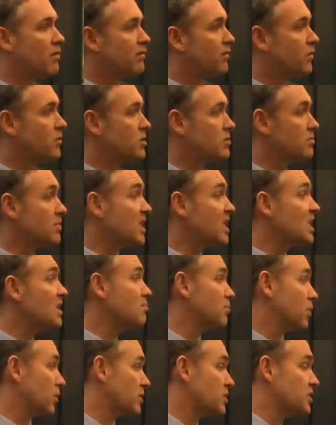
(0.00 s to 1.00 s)
for some
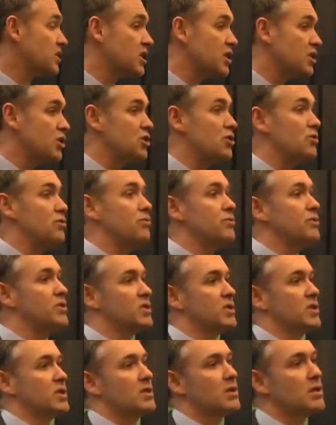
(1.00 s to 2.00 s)
key policy
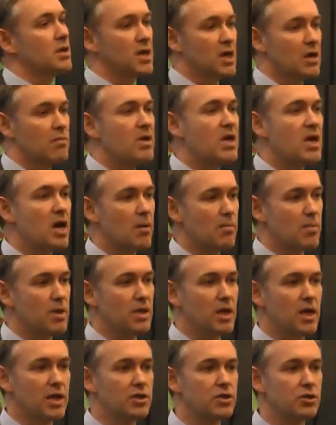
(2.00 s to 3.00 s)
issues that are coming up
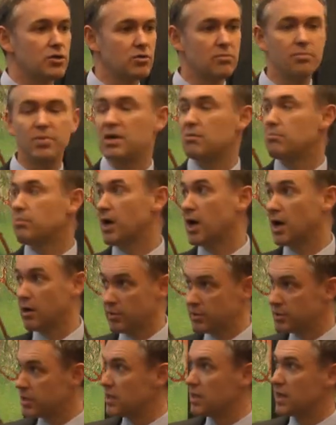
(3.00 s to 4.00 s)
in the next European
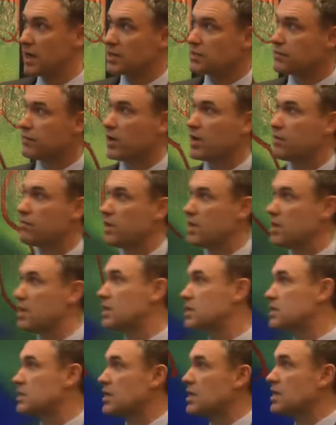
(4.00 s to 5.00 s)
Parliament in the next 5
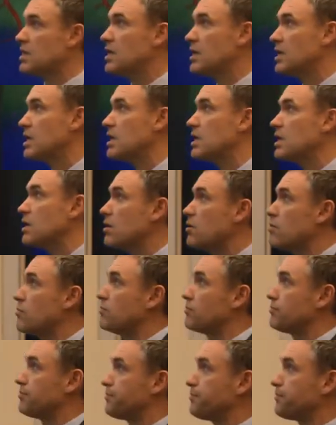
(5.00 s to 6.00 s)
years in the
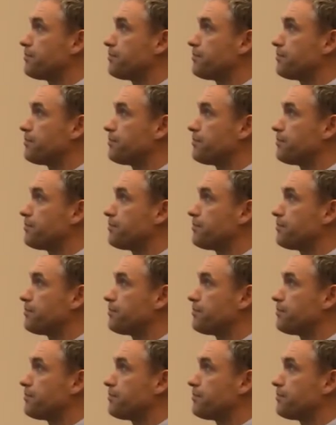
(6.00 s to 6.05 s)
EU.